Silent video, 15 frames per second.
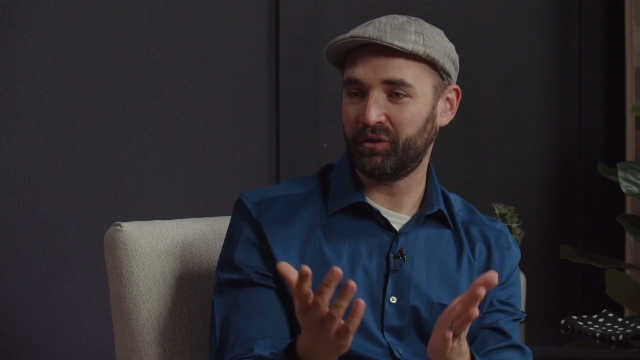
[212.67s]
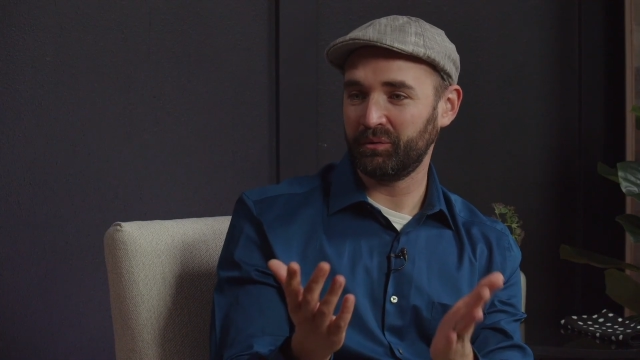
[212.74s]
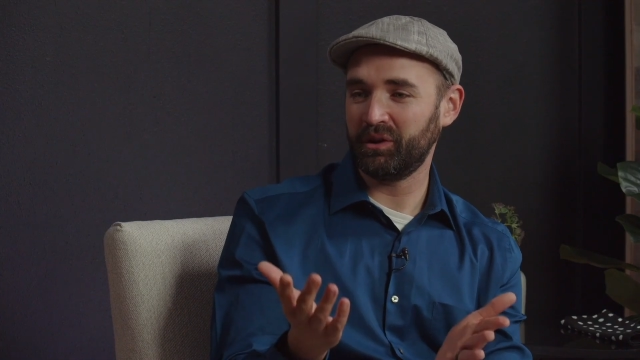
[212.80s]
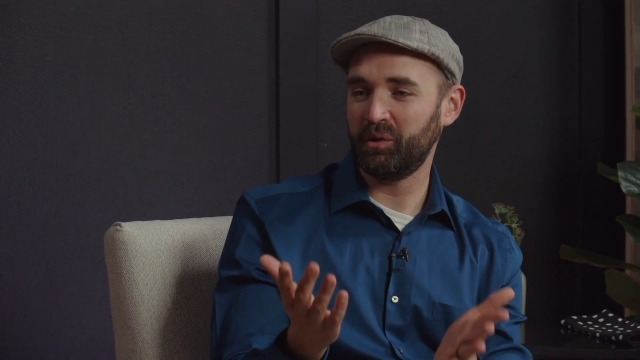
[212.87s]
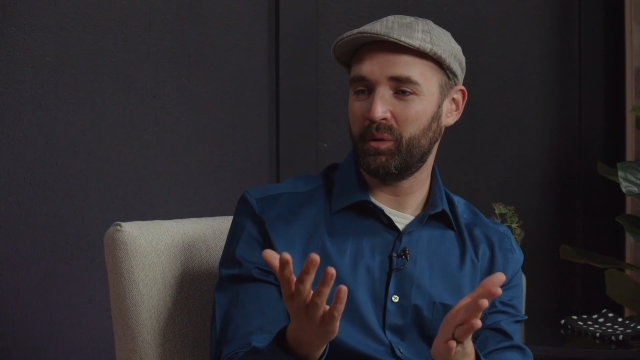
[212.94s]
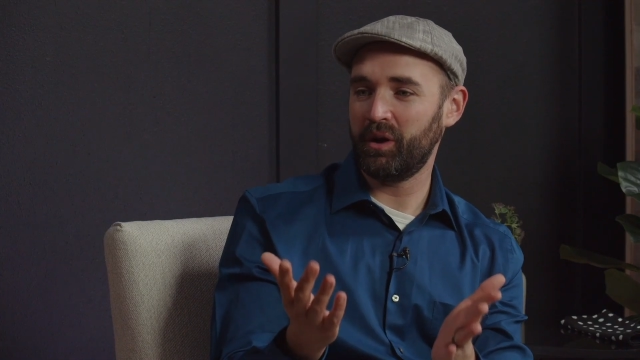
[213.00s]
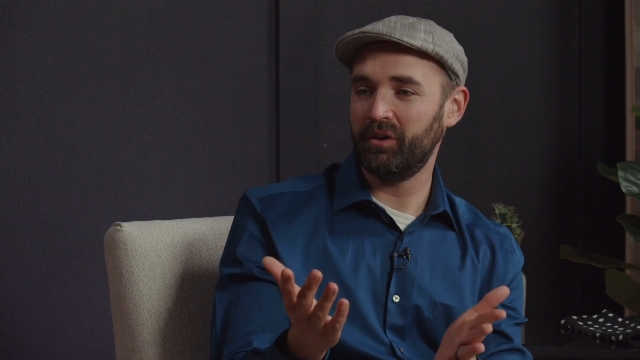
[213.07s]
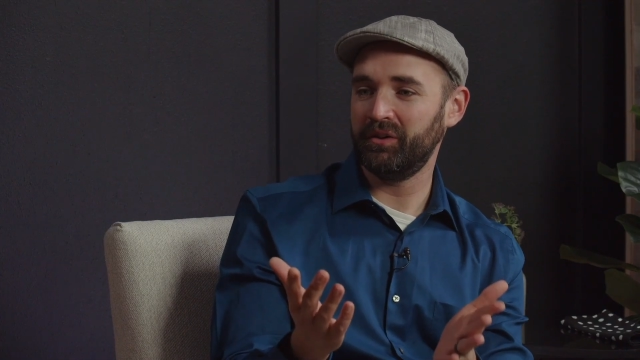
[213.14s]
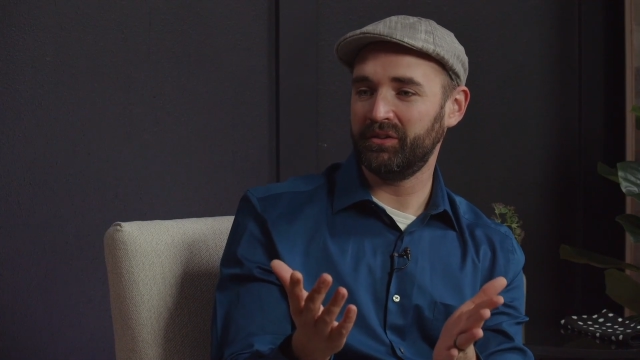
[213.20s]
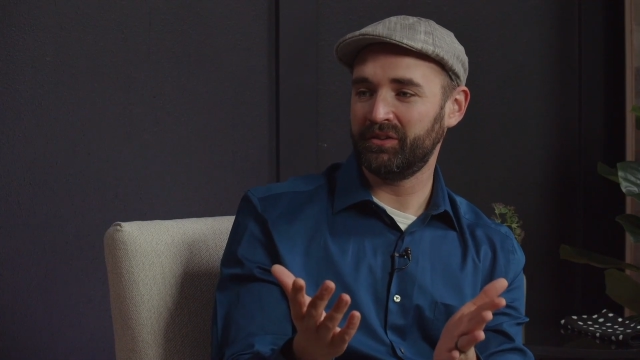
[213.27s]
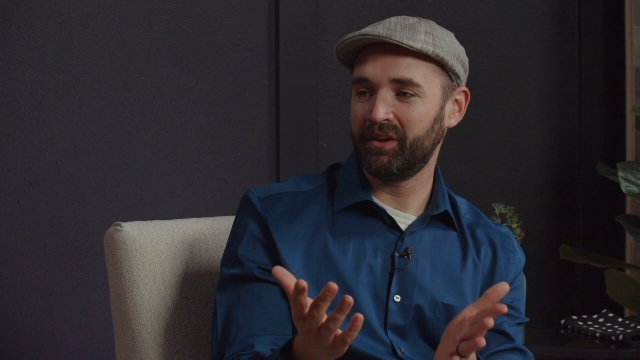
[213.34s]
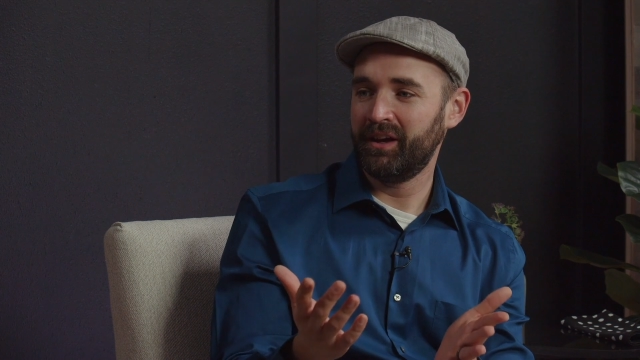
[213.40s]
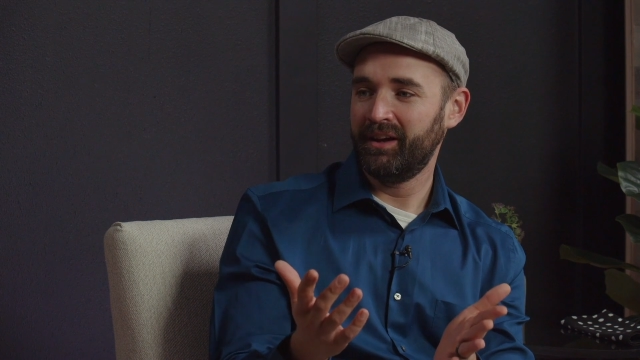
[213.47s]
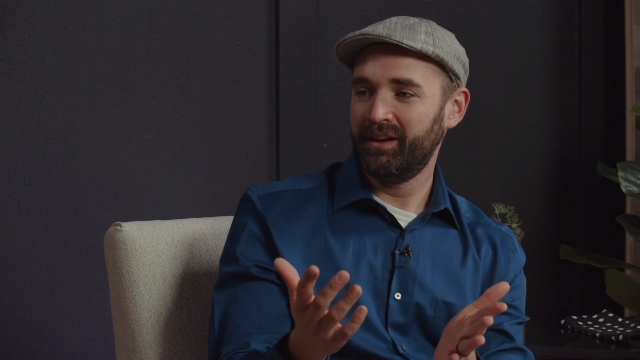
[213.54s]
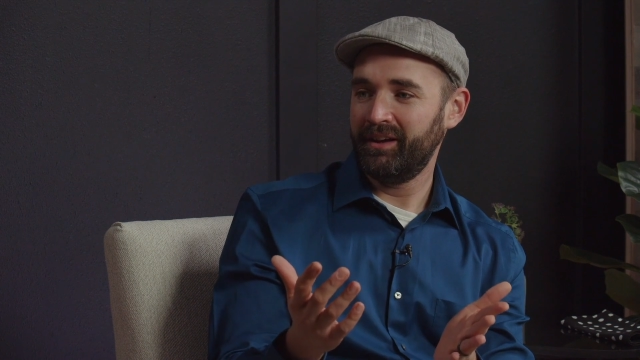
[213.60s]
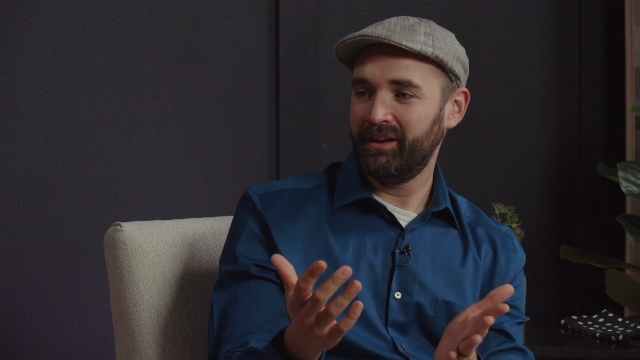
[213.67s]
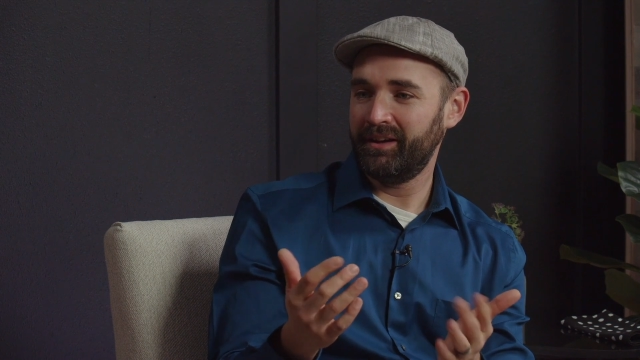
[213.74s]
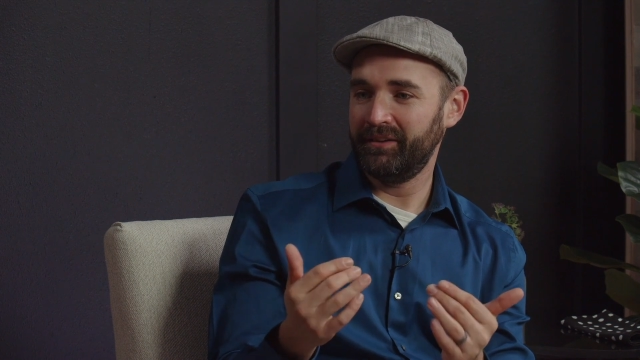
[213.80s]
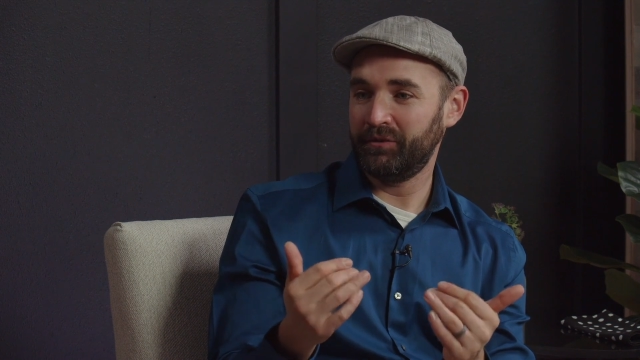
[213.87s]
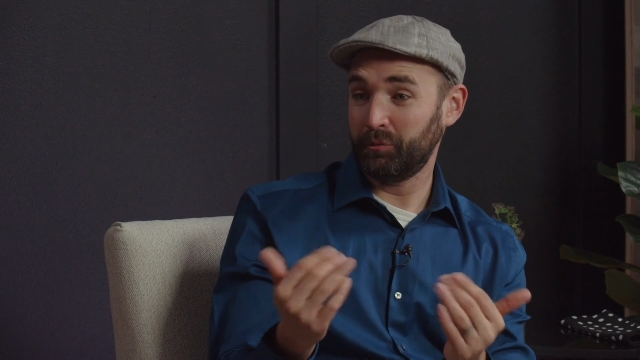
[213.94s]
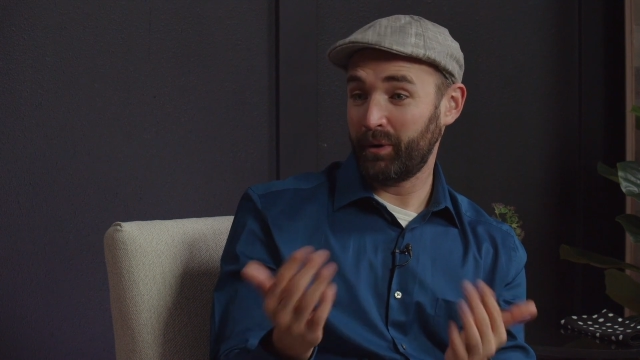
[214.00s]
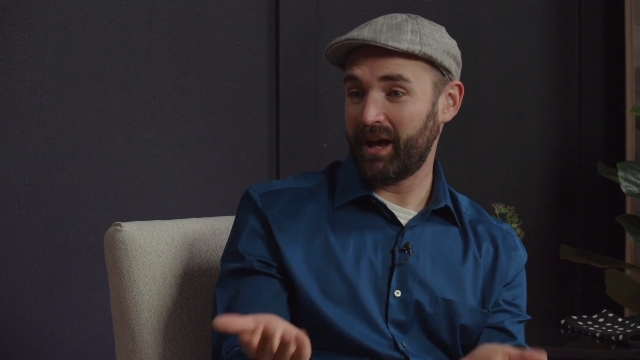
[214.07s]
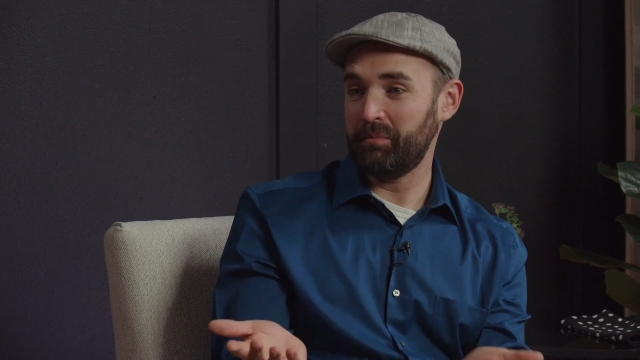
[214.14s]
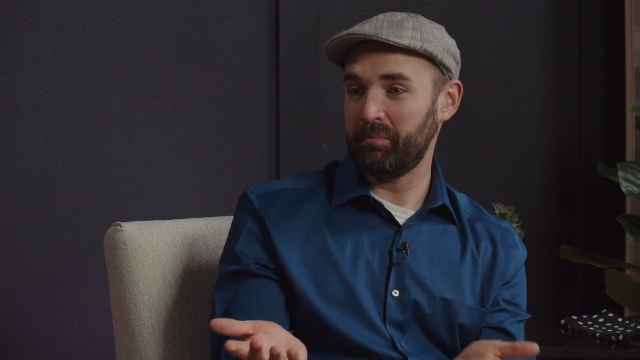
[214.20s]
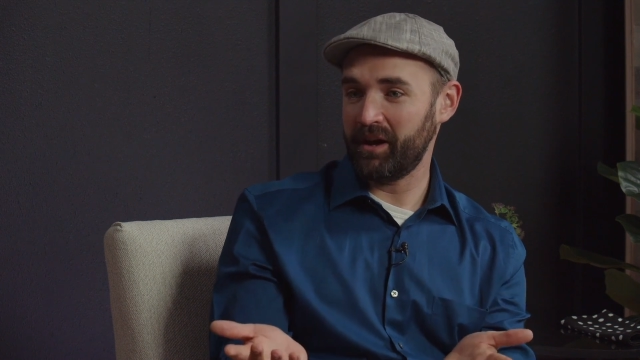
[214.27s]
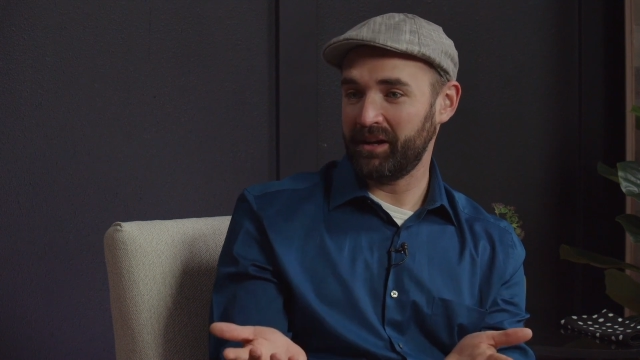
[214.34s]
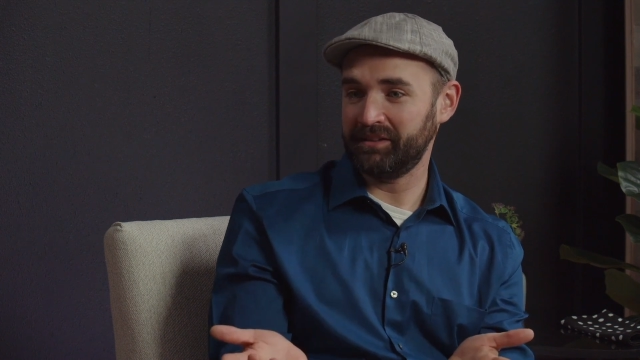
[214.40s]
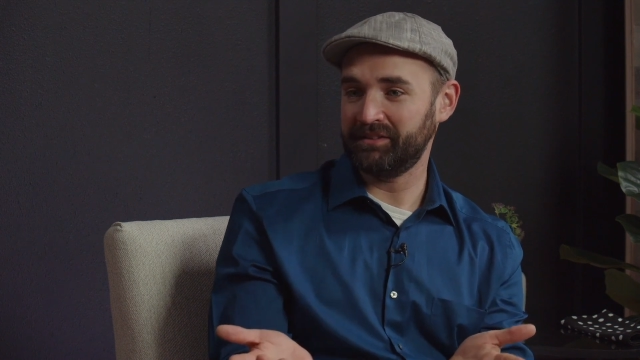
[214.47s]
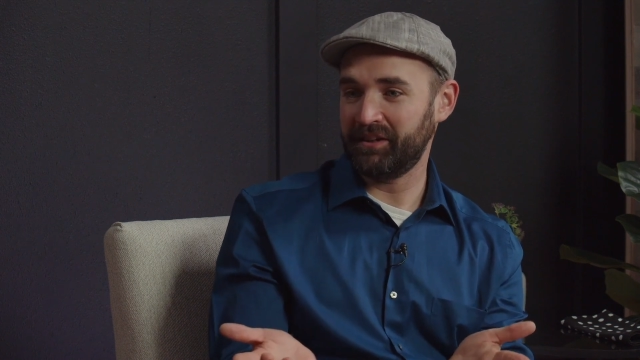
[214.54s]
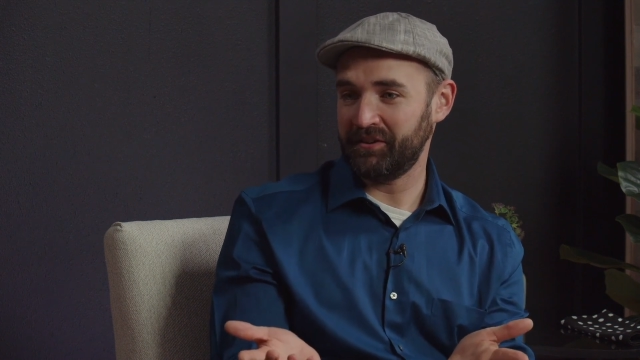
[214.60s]
it really well is Rad
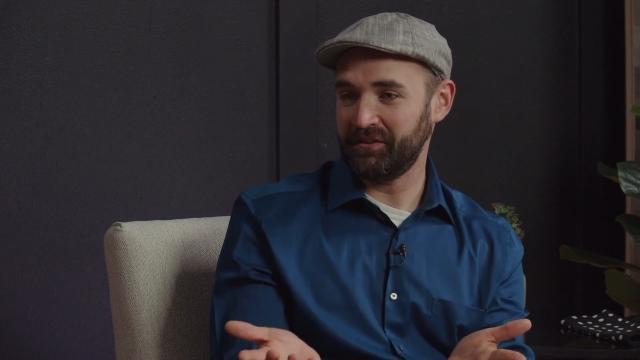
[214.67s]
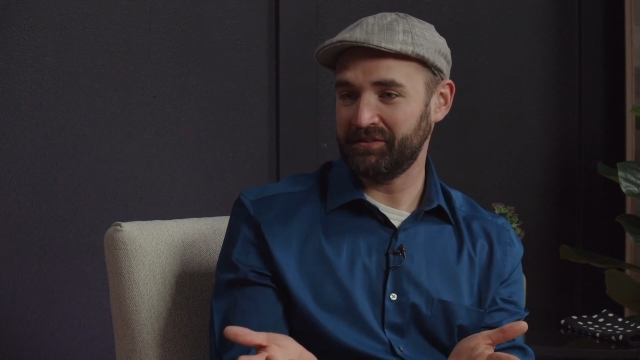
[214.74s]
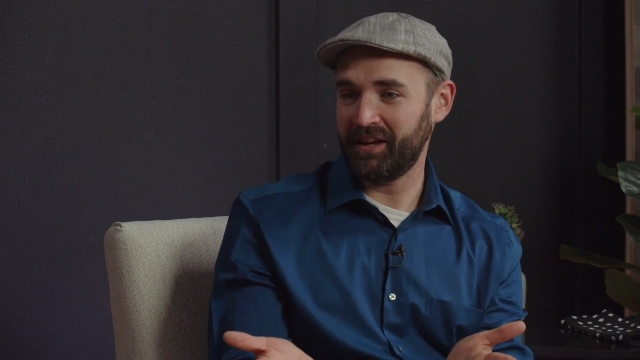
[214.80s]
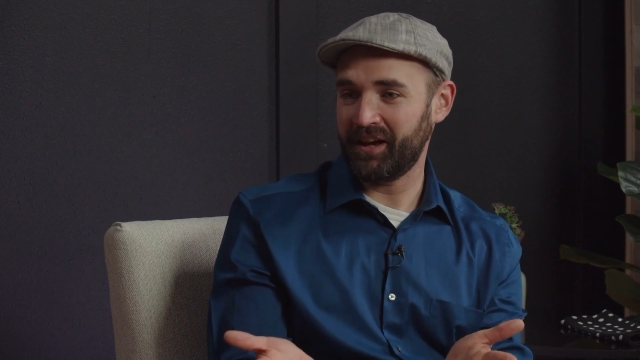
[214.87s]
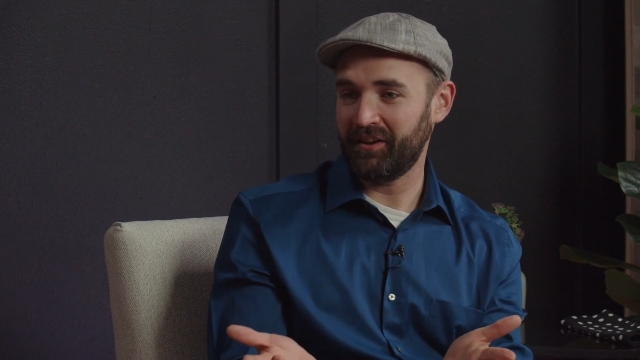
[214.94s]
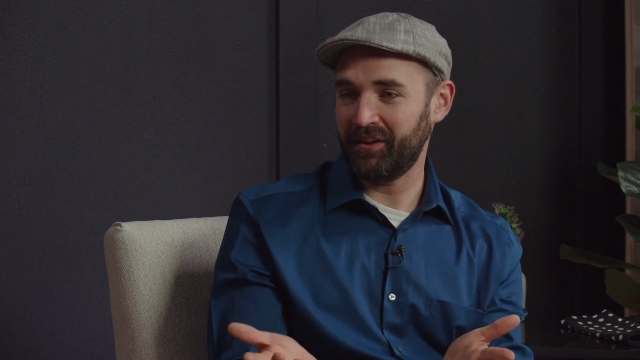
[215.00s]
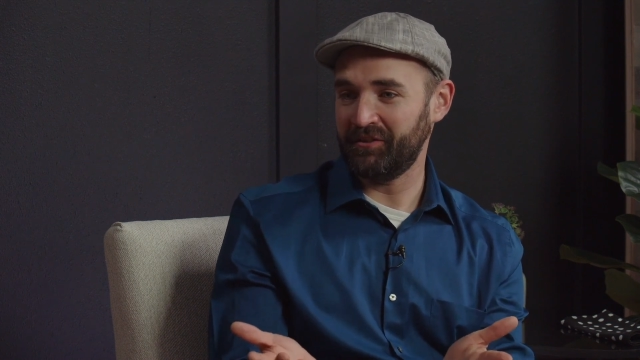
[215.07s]
Bikes down in Seattle.